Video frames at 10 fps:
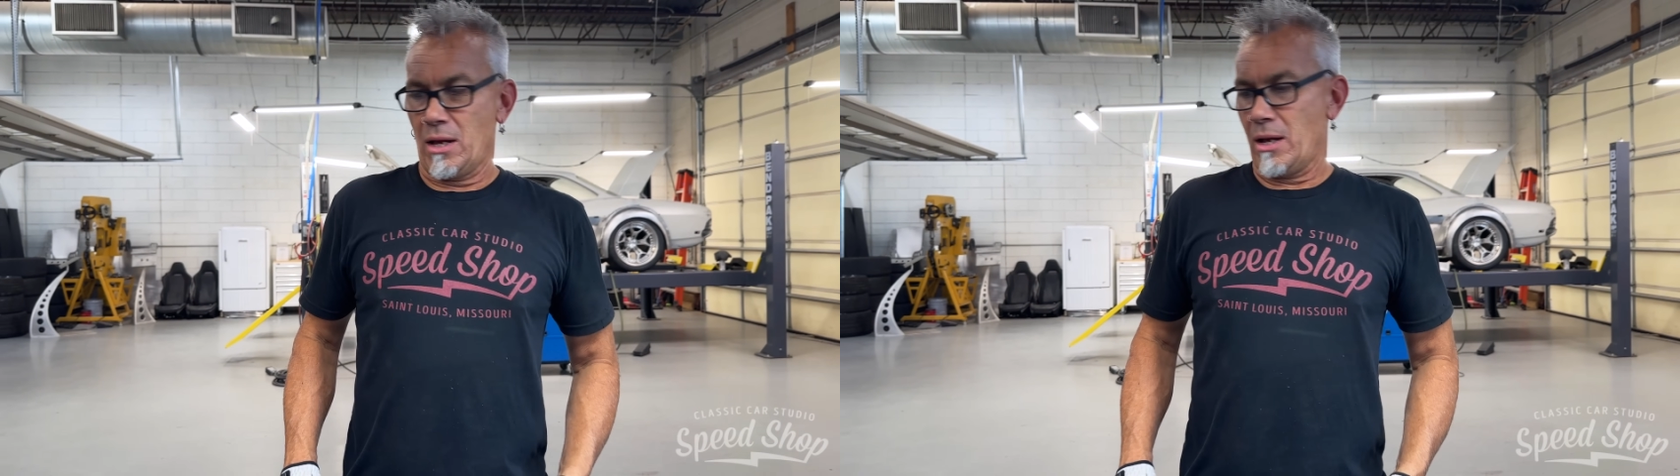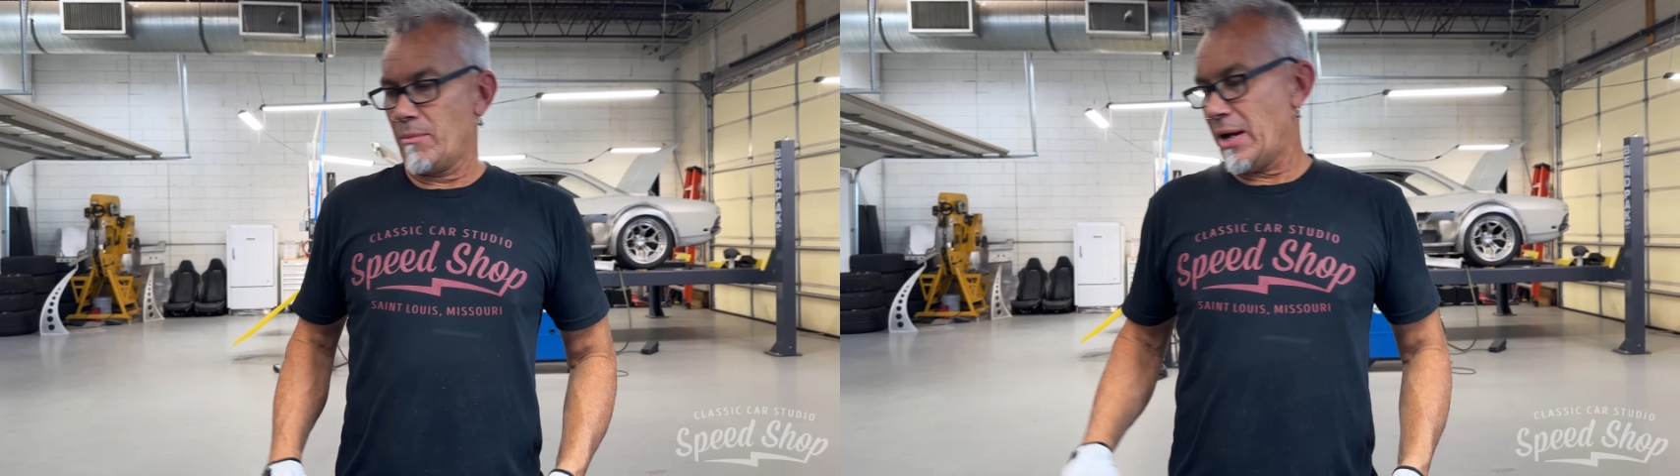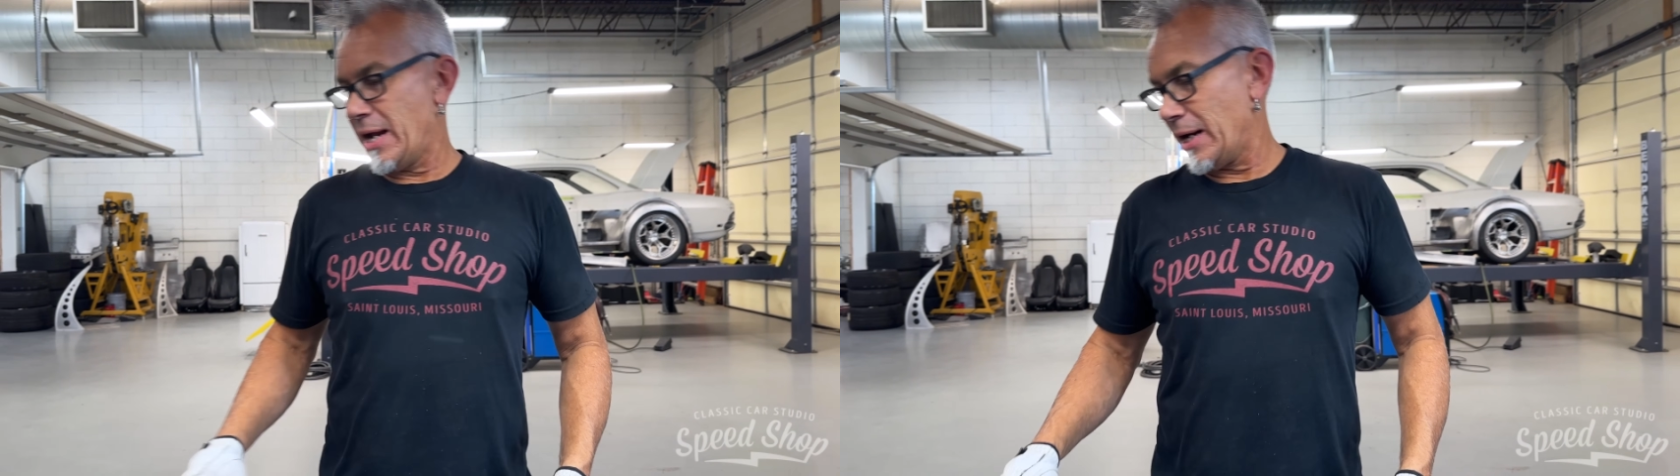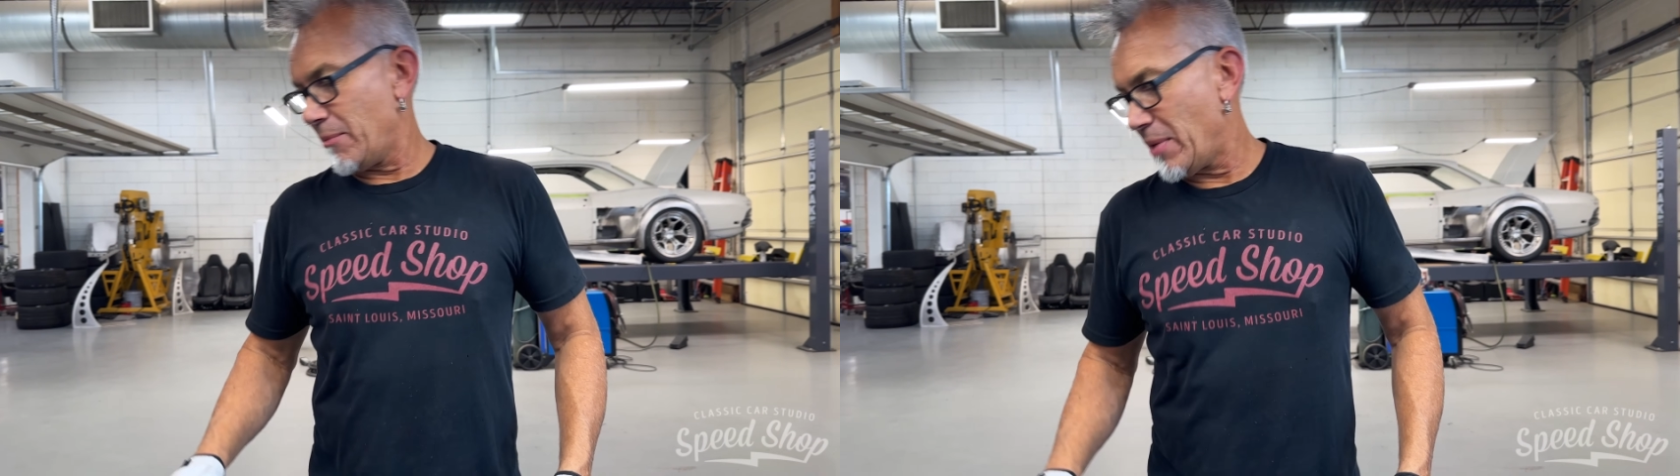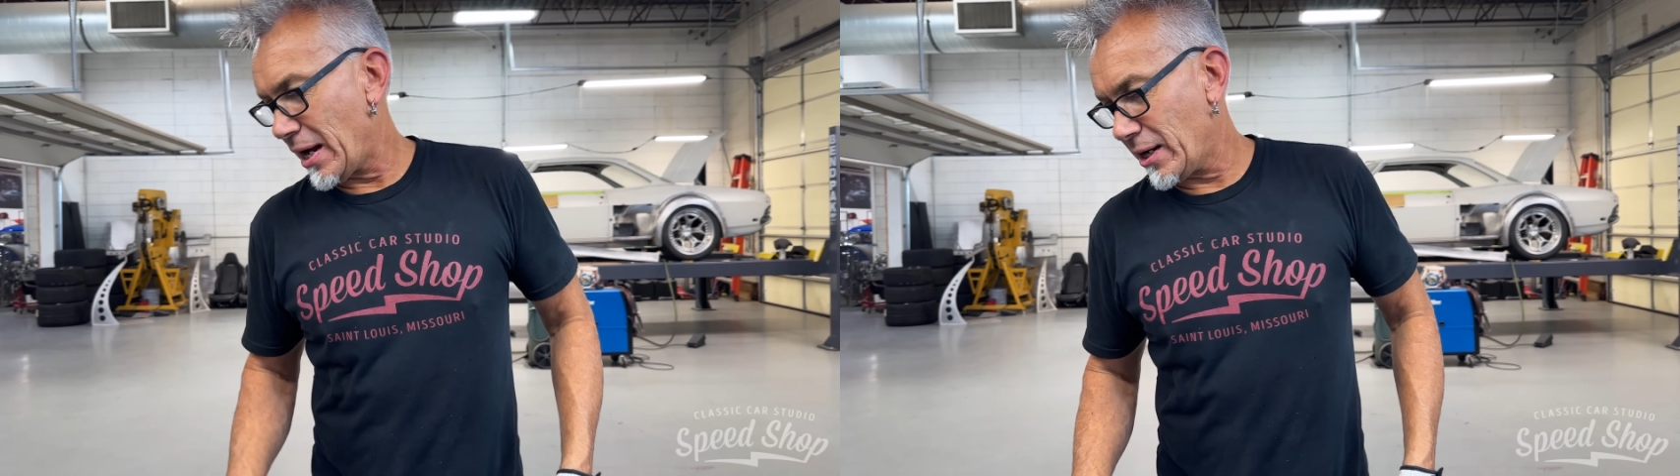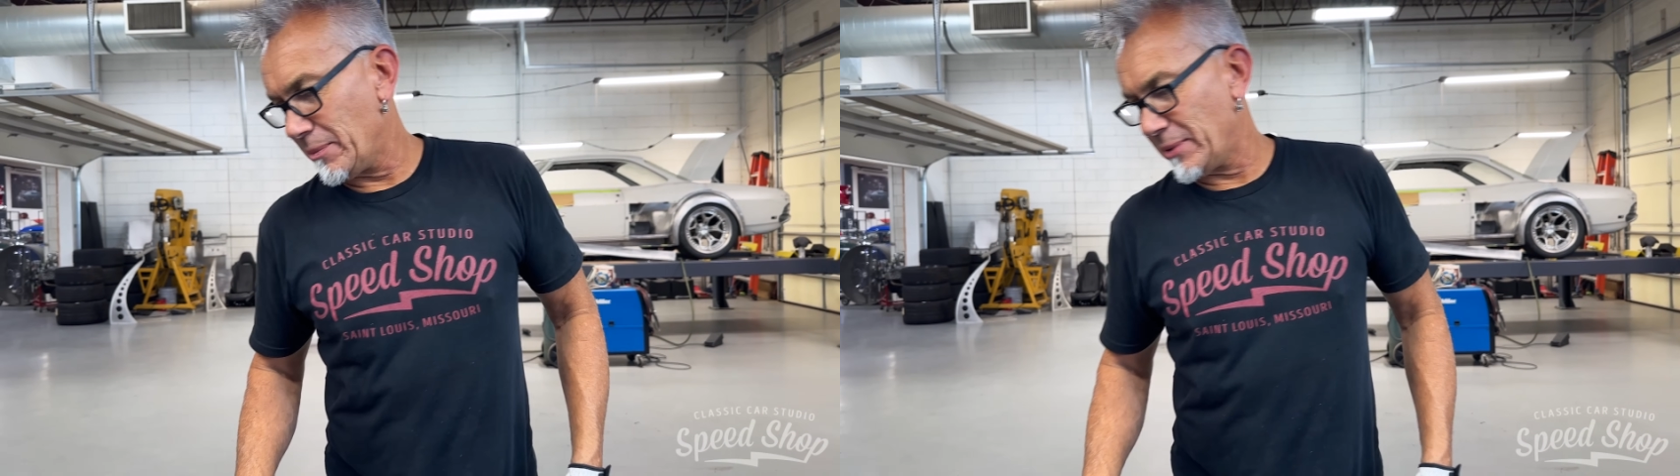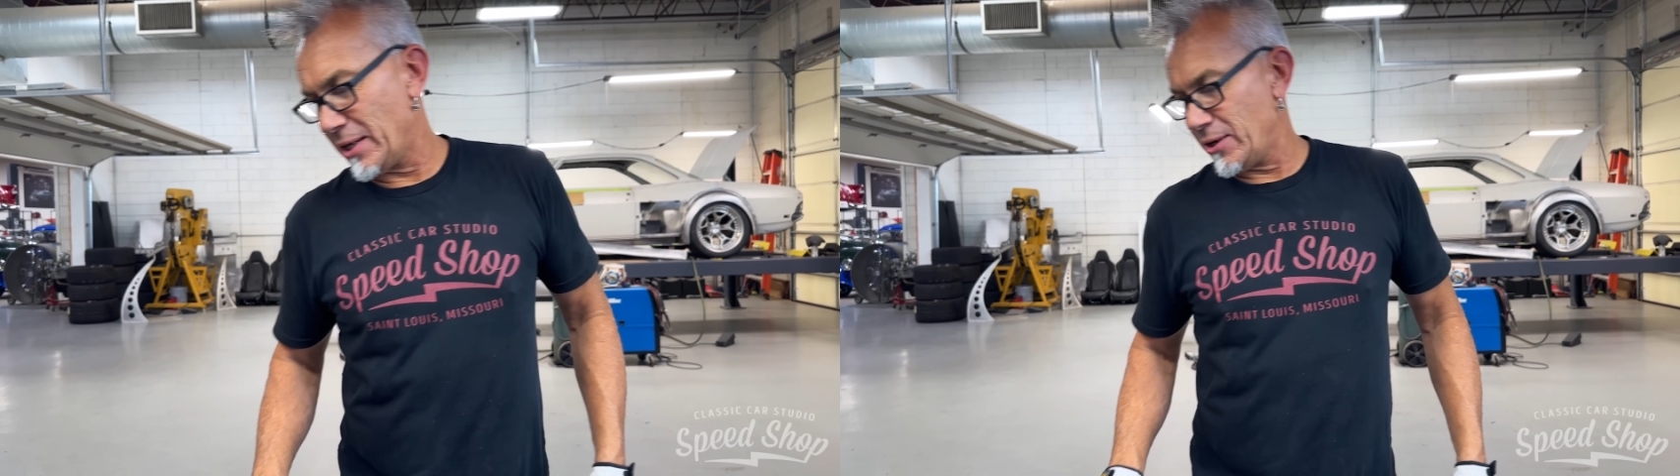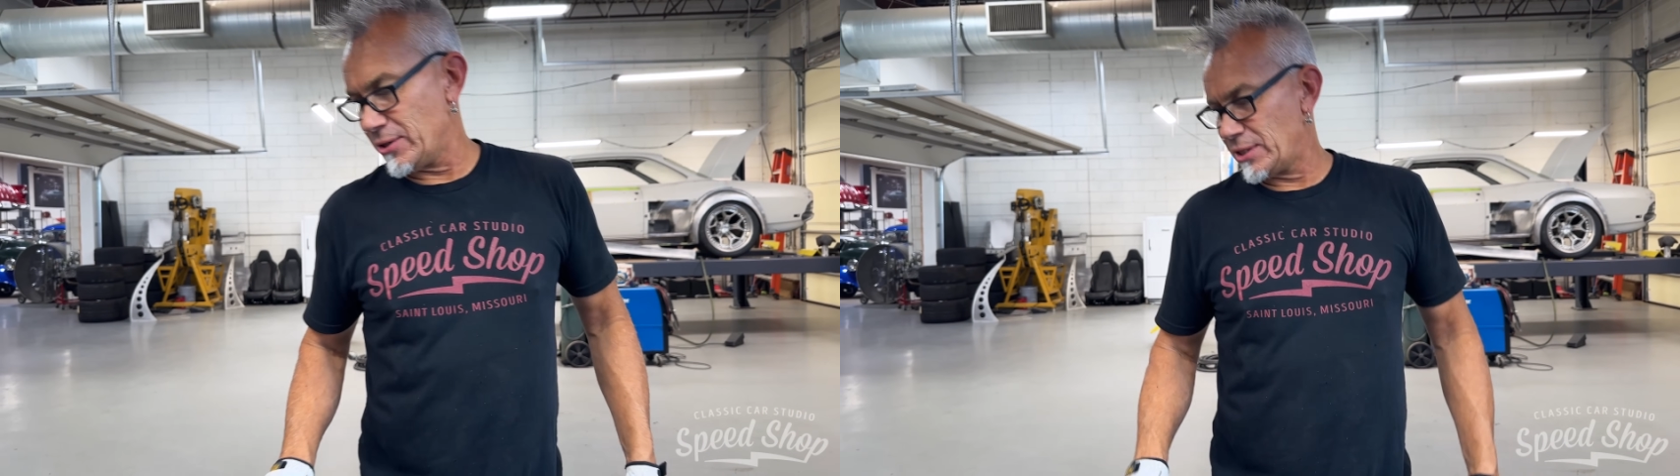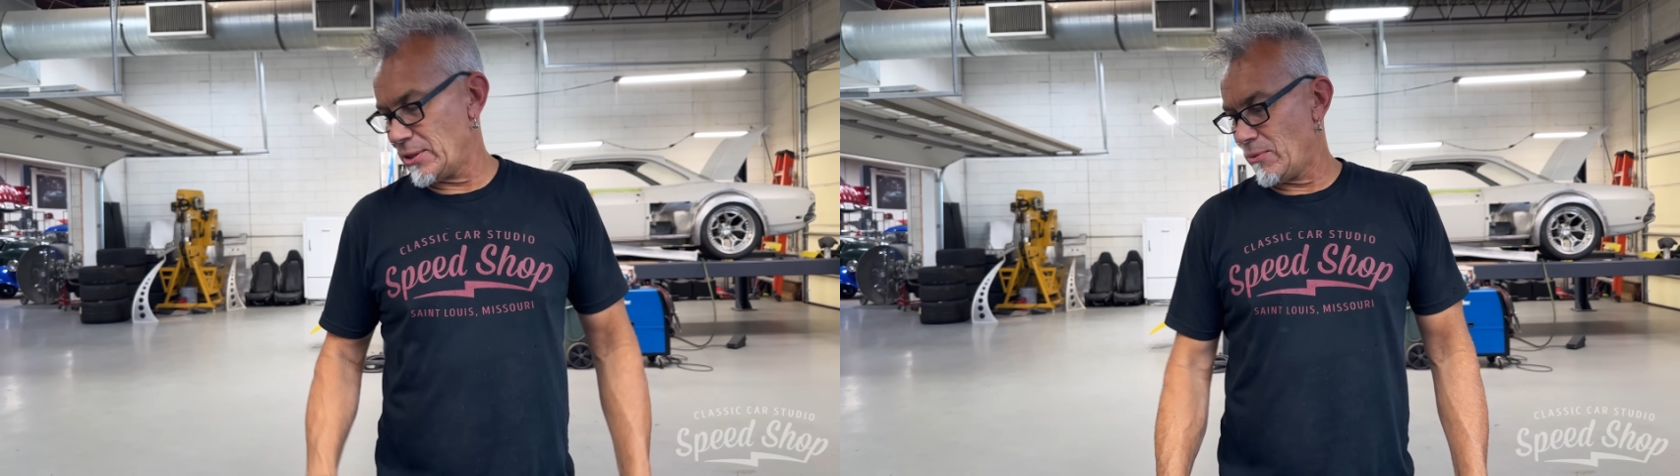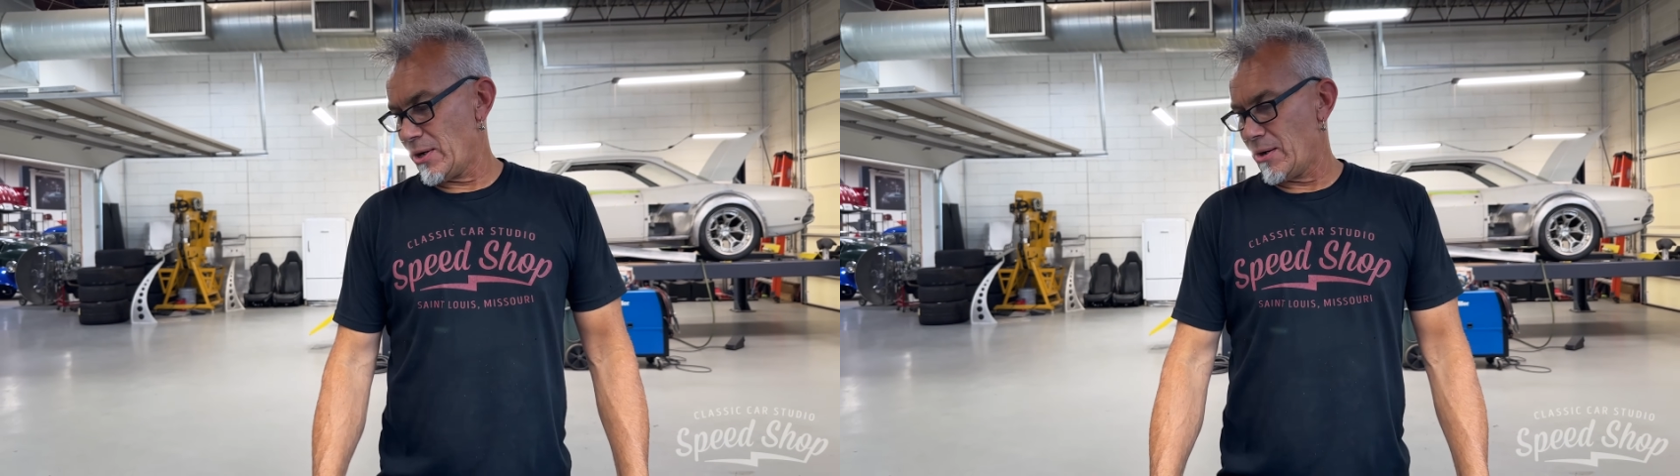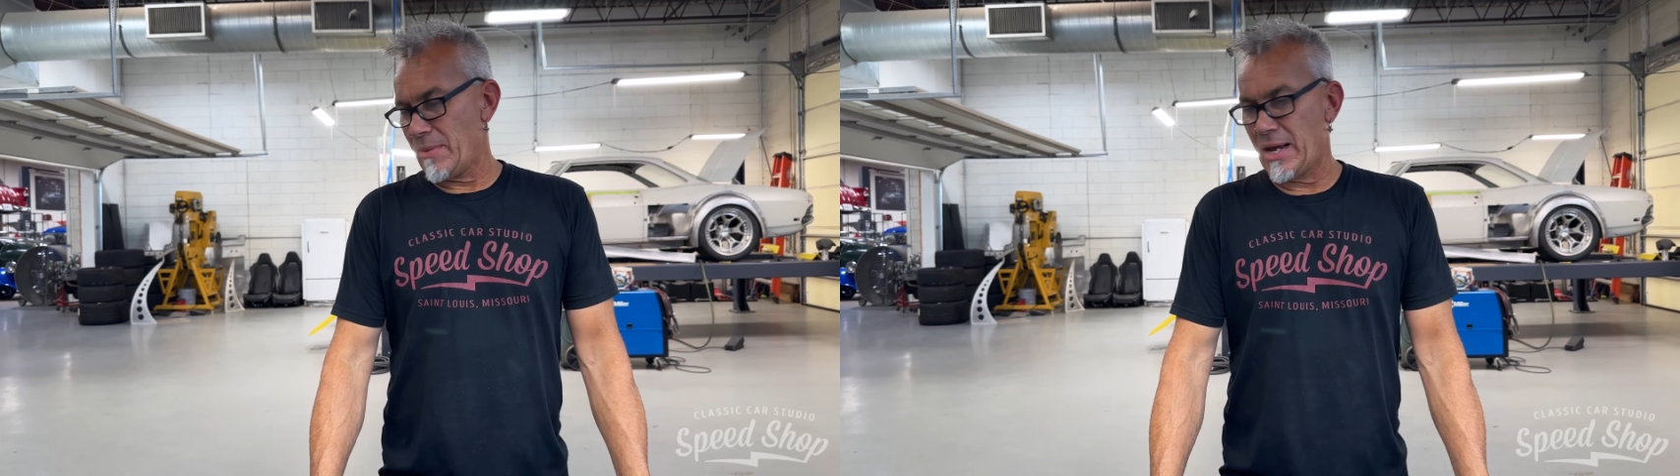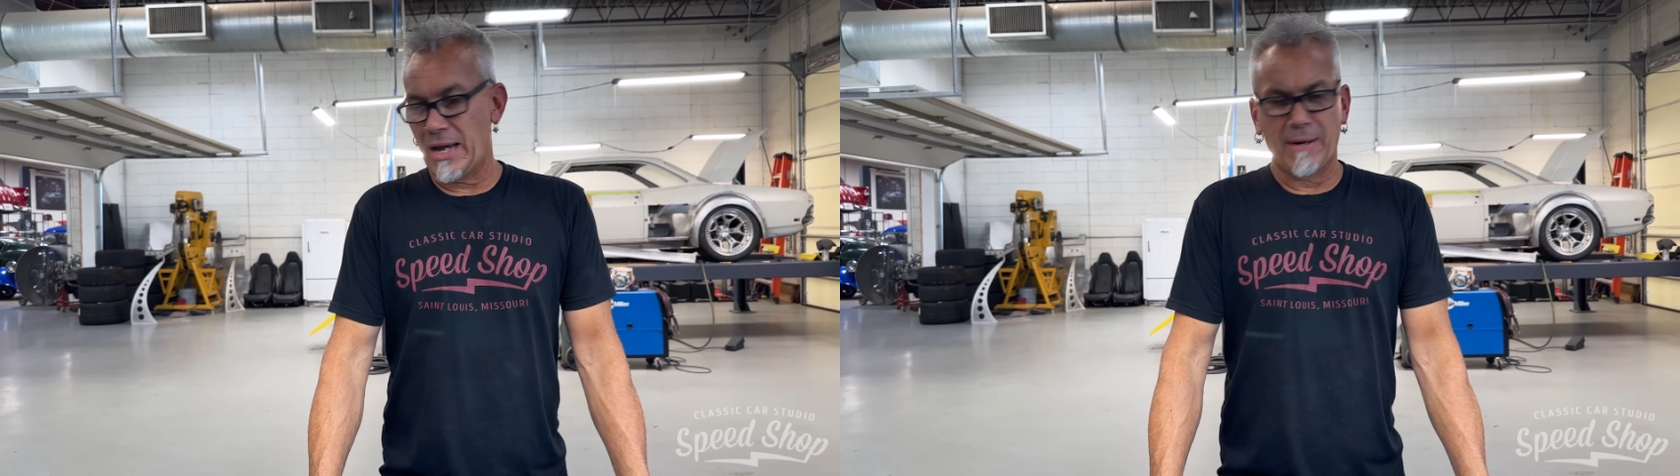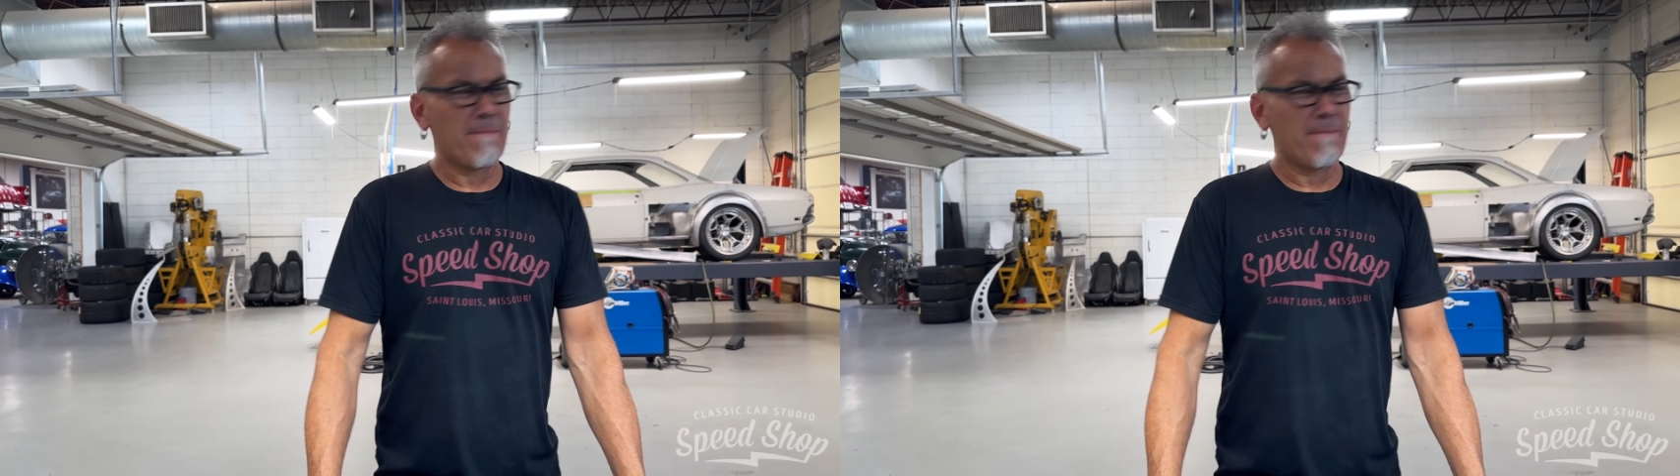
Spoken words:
I'm gonna hang it back up there and see where I'm at.